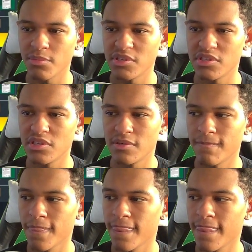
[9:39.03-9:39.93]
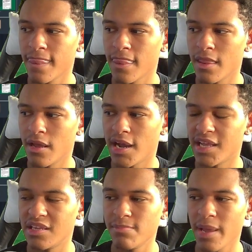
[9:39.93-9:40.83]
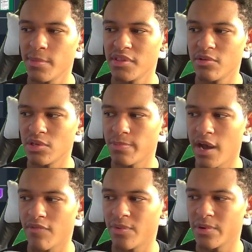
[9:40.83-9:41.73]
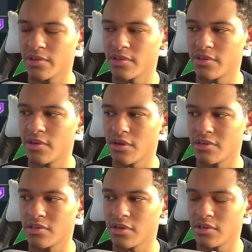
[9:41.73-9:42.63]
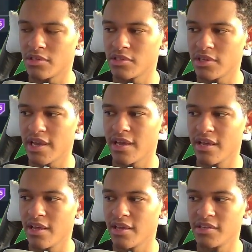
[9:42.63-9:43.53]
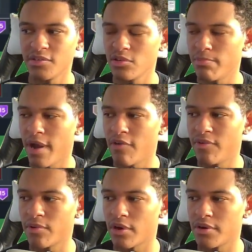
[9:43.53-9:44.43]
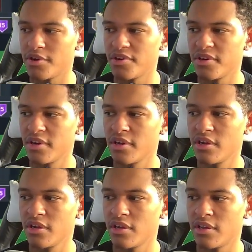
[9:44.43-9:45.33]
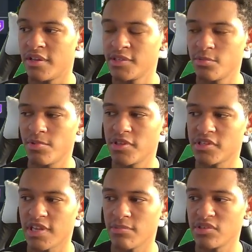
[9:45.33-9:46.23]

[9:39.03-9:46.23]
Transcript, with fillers: Let me see. I, he might be the only power forward on the on on this. Yeah, he's the only power forward on here. This would be the same.